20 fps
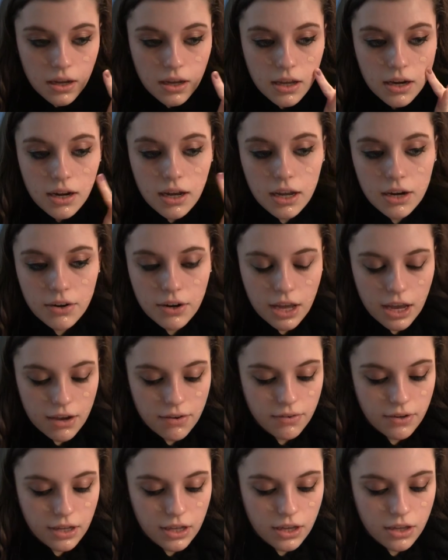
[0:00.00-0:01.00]
And I don't
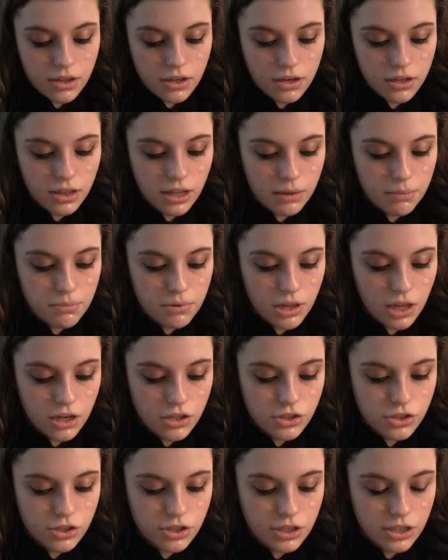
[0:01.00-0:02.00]
have any other like
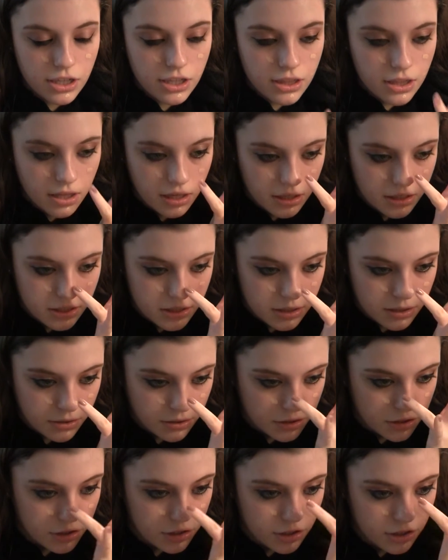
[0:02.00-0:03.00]
blush or anything, so
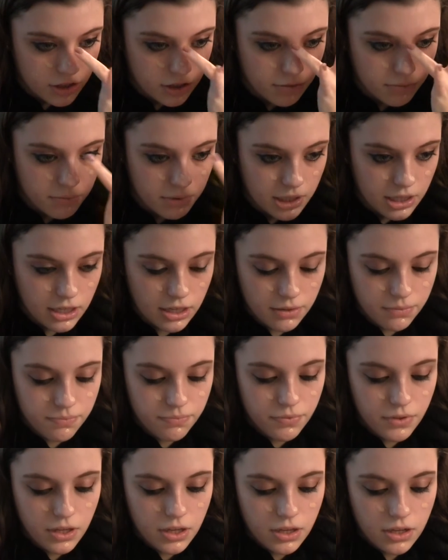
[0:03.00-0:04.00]
it should be
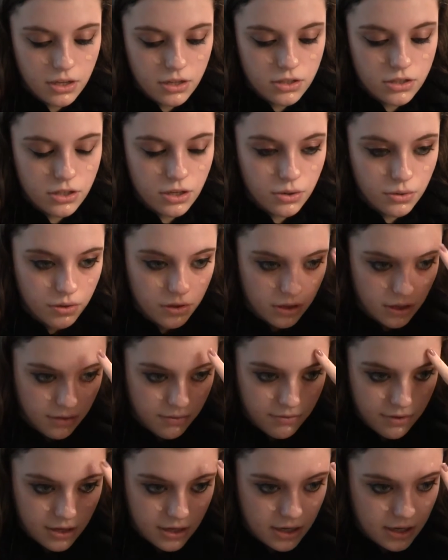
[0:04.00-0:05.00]
totally
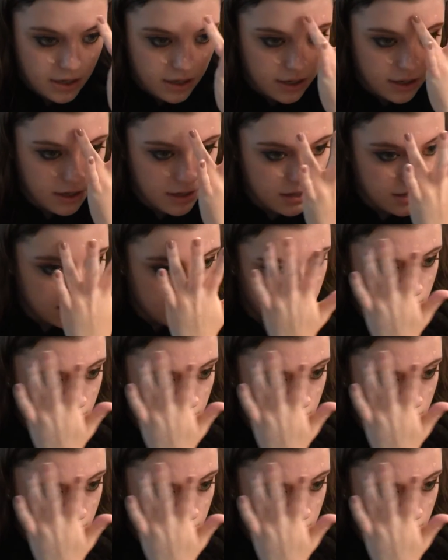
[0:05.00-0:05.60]
fine.